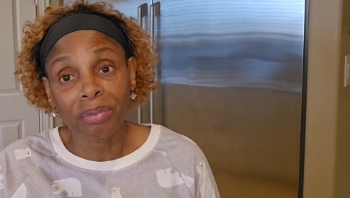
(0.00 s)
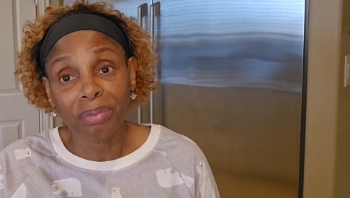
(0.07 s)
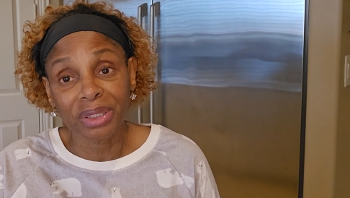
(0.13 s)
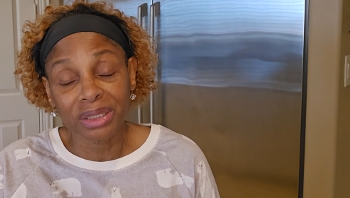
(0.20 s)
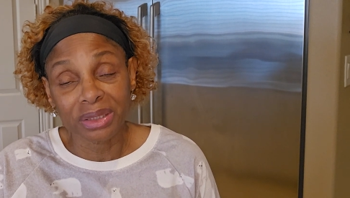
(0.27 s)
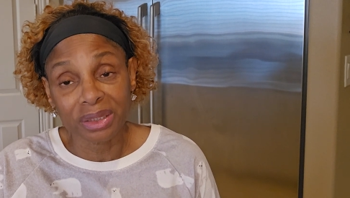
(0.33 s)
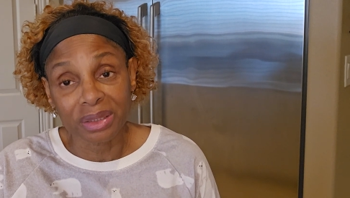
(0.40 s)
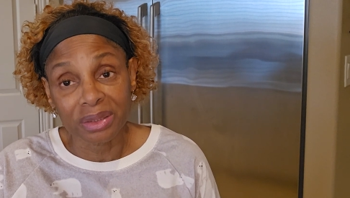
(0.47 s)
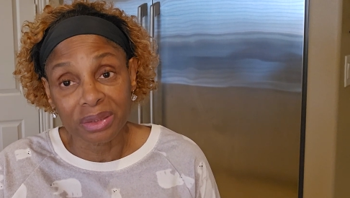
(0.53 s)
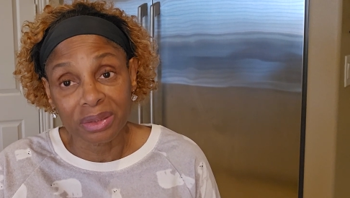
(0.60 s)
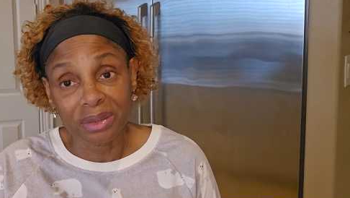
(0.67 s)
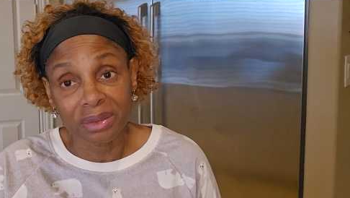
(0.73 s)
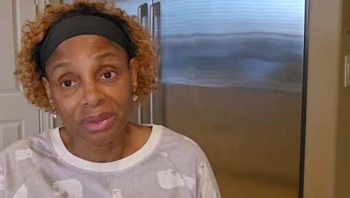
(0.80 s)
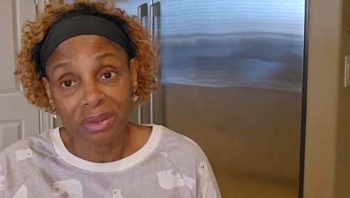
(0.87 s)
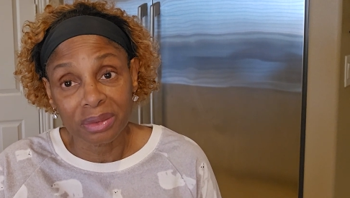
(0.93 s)

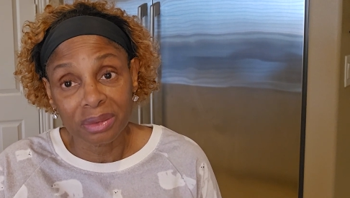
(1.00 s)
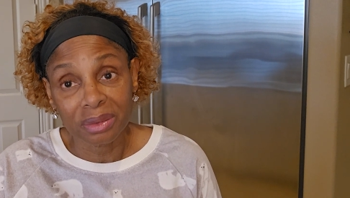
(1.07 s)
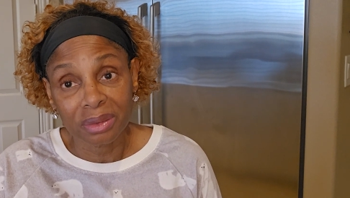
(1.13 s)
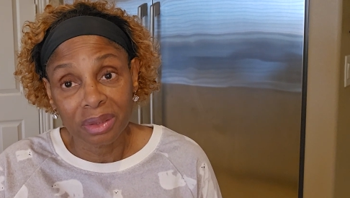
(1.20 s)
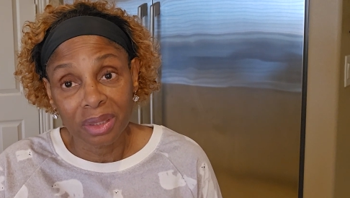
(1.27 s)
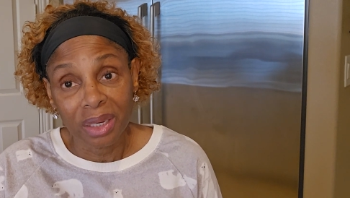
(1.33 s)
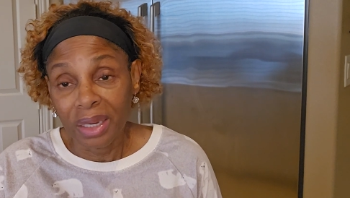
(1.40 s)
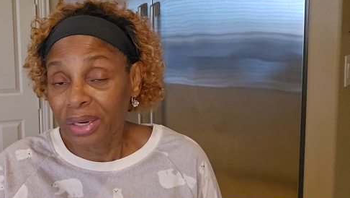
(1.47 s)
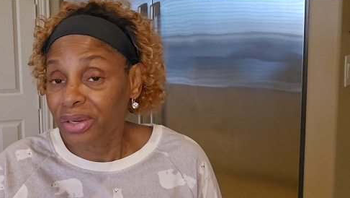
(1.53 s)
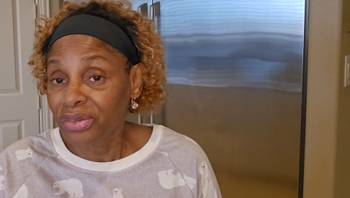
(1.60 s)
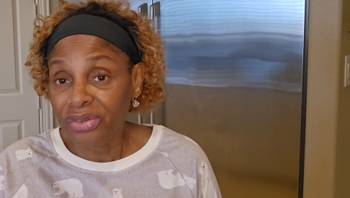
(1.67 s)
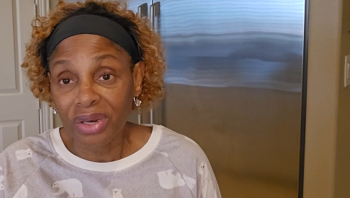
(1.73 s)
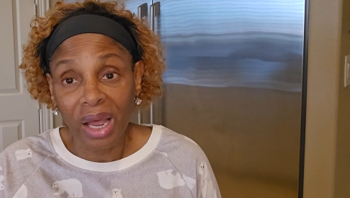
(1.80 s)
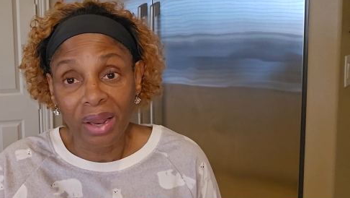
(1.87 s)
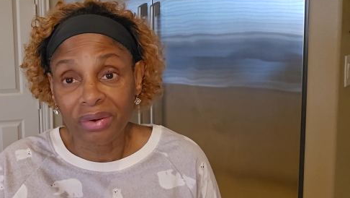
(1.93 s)
businesses. And it's
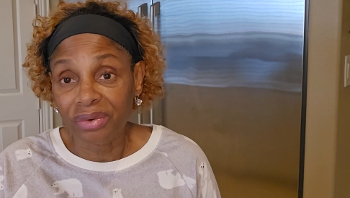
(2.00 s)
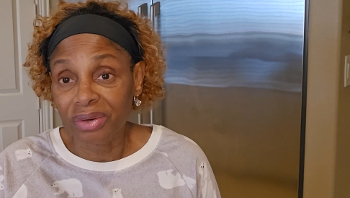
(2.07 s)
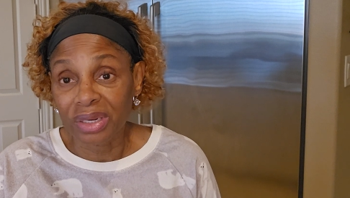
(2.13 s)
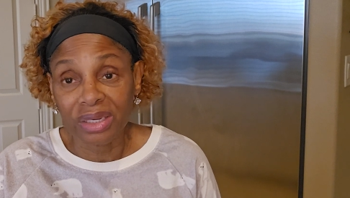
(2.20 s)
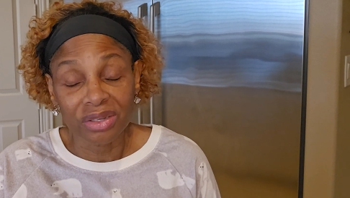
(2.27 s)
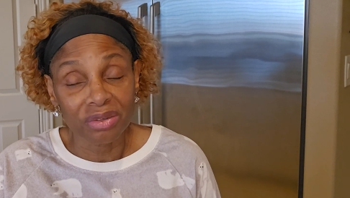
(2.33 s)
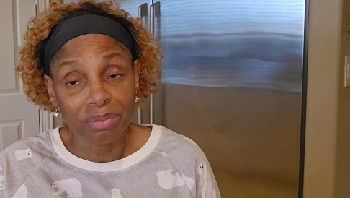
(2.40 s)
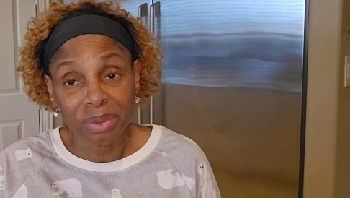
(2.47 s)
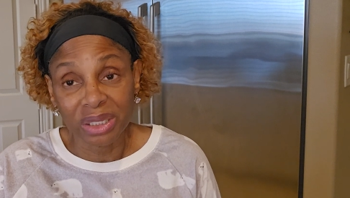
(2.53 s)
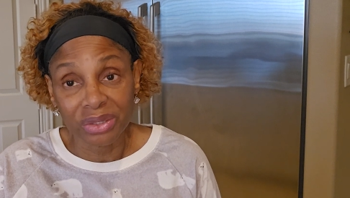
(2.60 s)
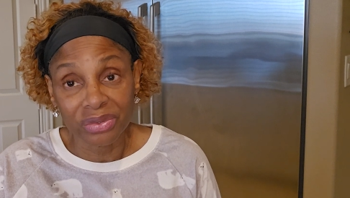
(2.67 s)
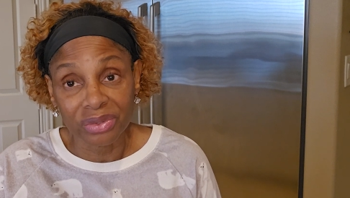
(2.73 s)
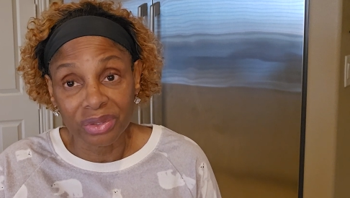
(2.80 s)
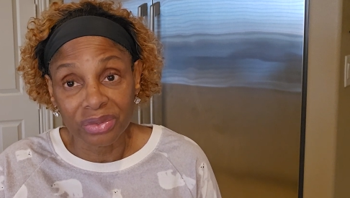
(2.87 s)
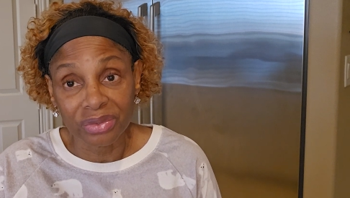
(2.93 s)
not his
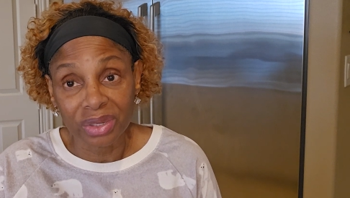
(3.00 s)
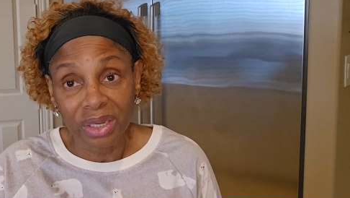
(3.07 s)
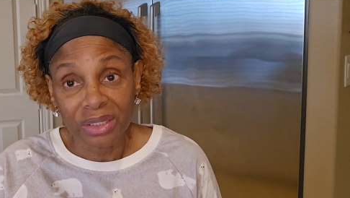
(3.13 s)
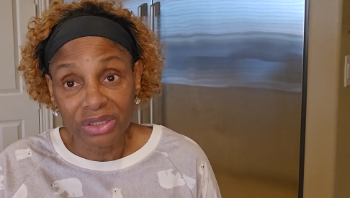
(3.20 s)
business.